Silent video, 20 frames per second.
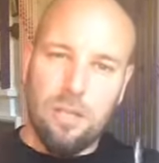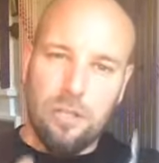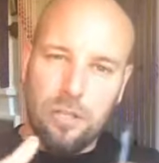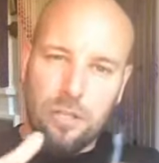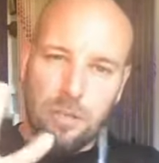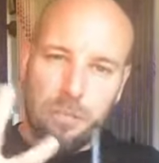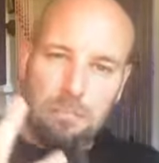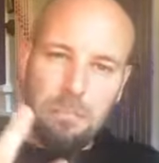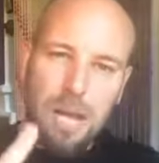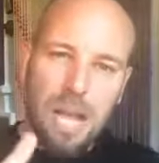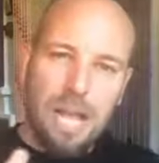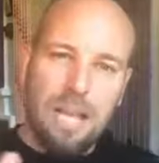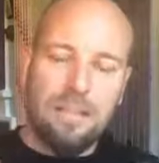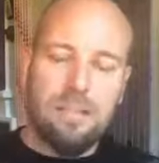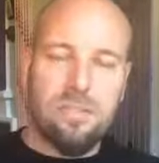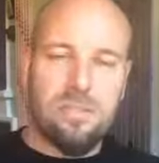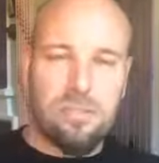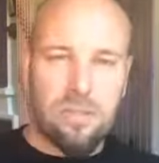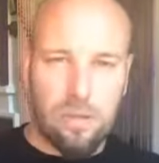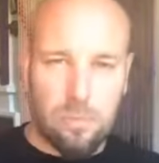Your
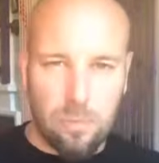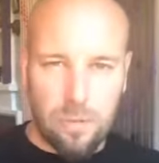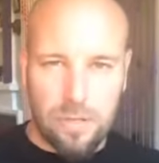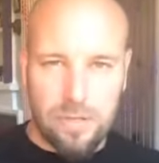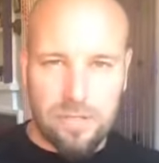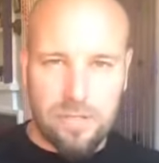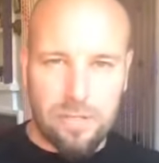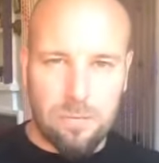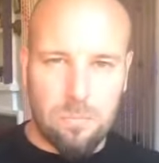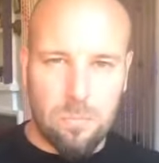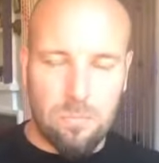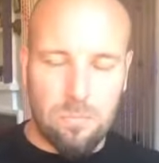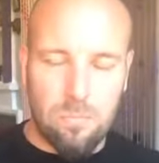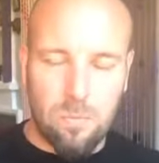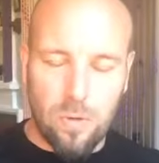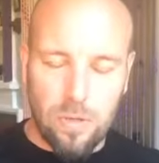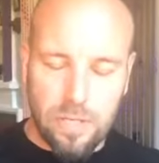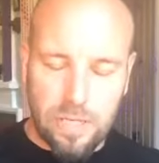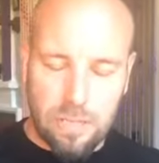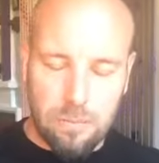mind starts
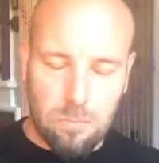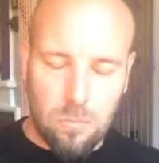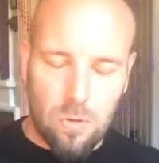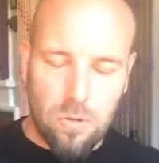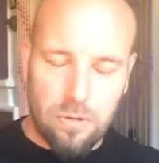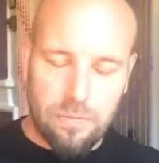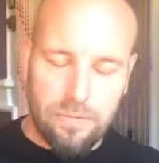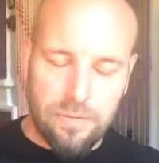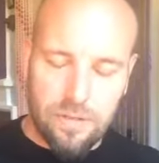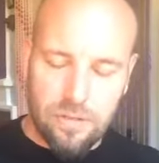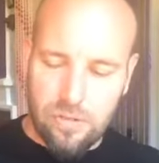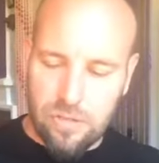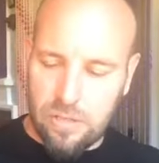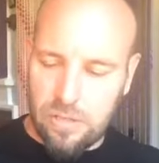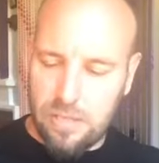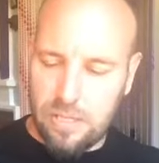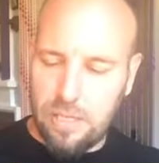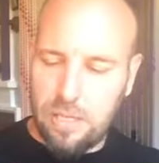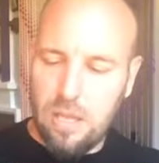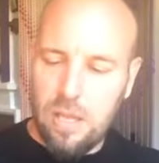working more
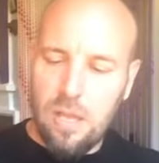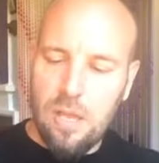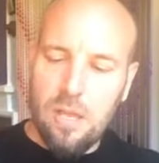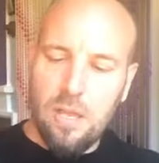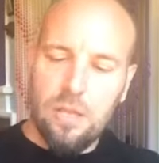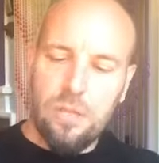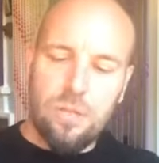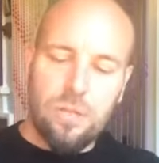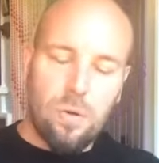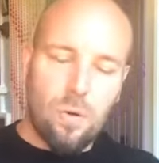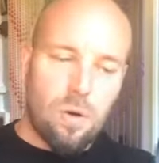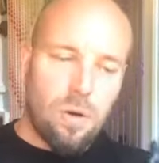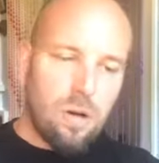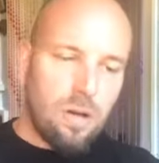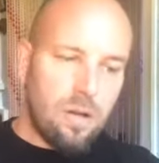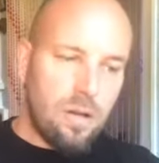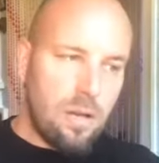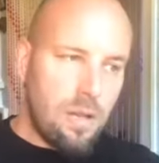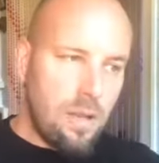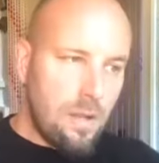efficiently.
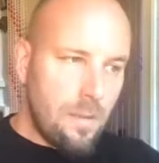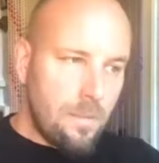Your